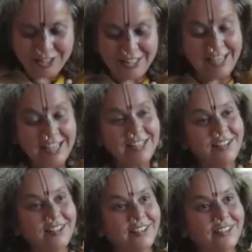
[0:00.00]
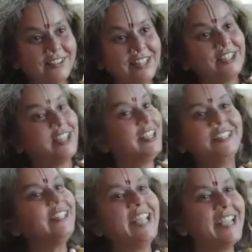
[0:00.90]
Then they
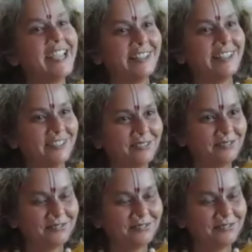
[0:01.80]
churned it again.